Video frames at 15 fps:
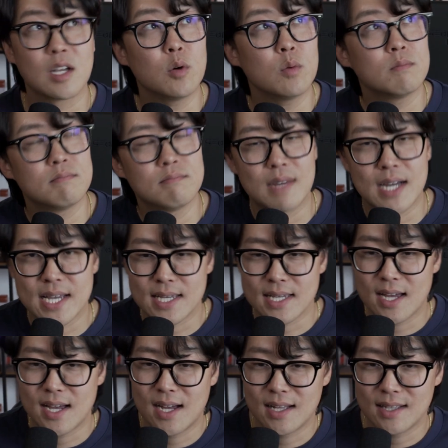Oh,
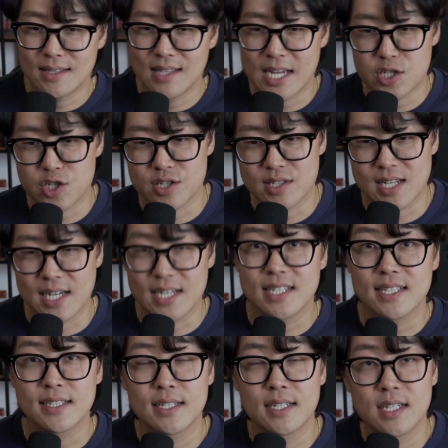my light just
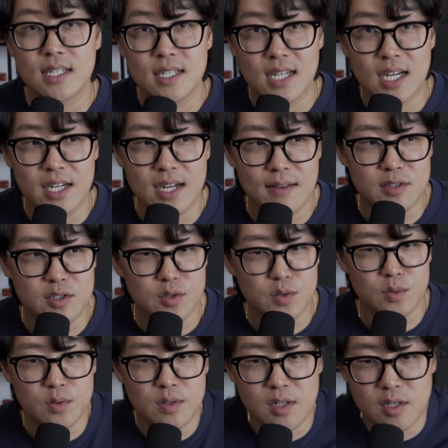died. I'm going to have
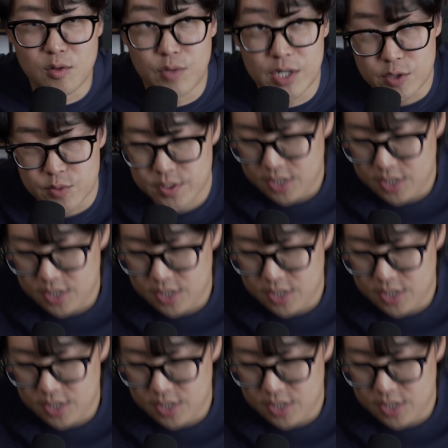to redo